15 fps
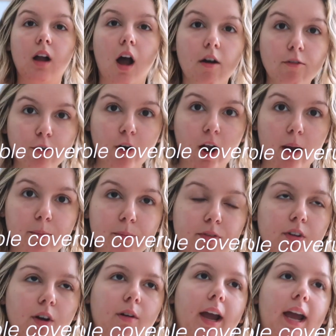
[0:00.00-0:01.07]

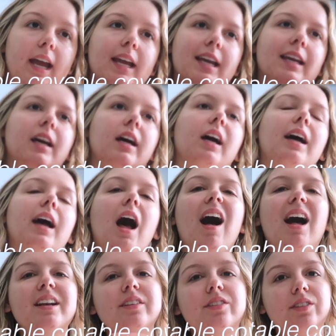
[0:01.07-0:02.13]
Cover-ups, okay.
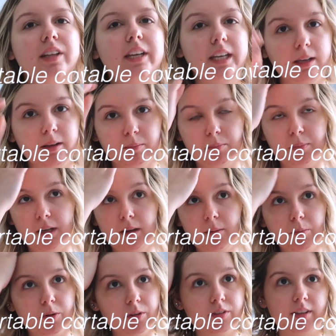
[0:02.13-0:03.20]
Honestly,
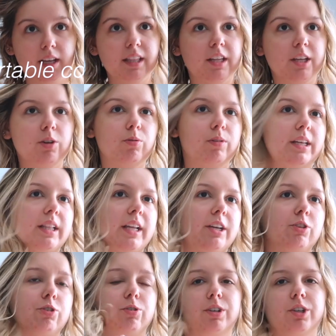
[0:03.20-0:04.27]
people say that you need like
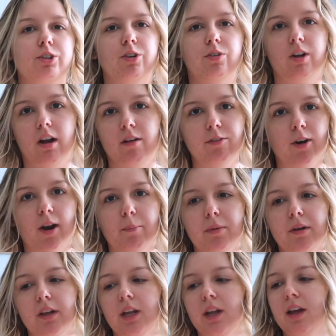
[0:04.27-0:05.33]
a traditional cover-up.
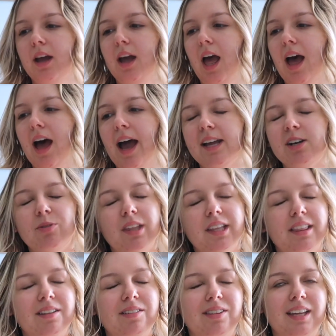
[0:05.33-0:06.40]
I don't think
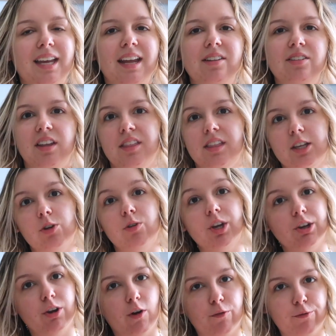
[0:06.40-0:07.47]
that's the case. I think you
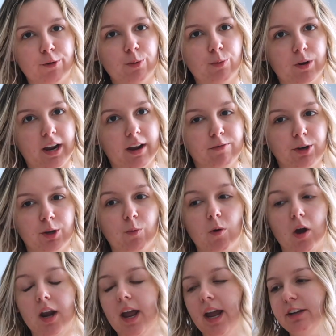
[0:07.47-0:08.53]
can go for whatever you
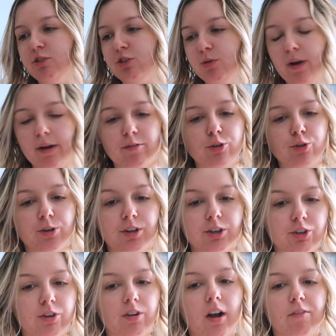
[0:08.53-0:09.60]
want. I do have a
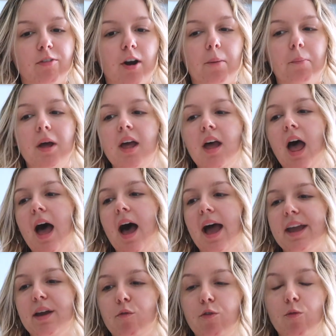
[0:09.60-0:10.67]
traditional cover-up. I
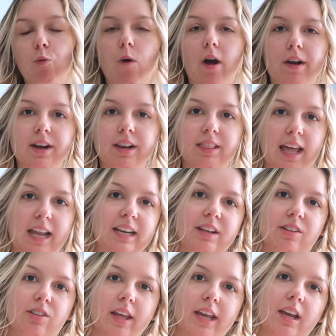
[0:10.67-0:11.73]
have one that
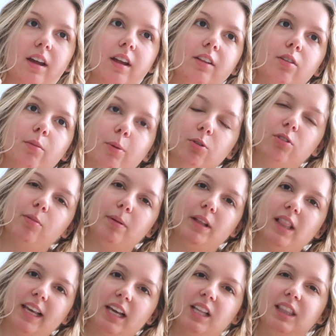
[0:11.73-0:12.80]
is like supposed to be
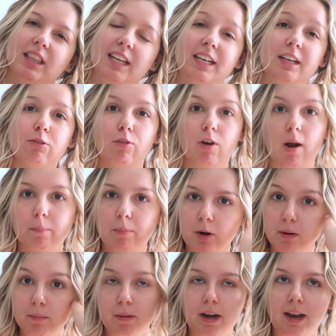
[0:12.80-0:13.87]
like a linen
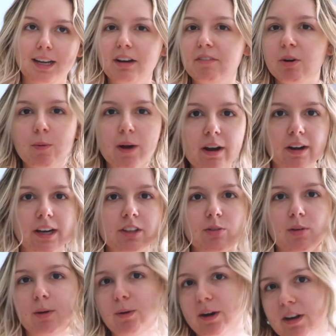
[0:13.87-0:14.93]
romper, but I never wear it,
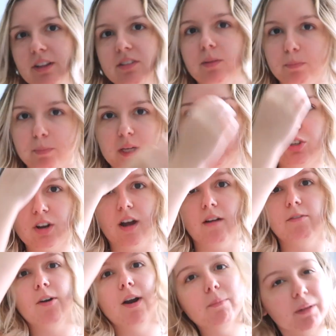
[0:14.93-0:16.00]
so I wear it as a beach
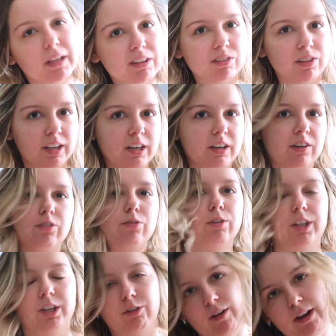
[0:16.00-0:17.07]
cover-up because linen is
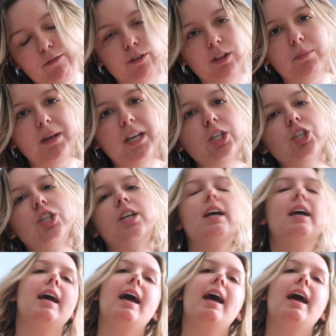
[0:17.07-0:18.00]
really great for the beach.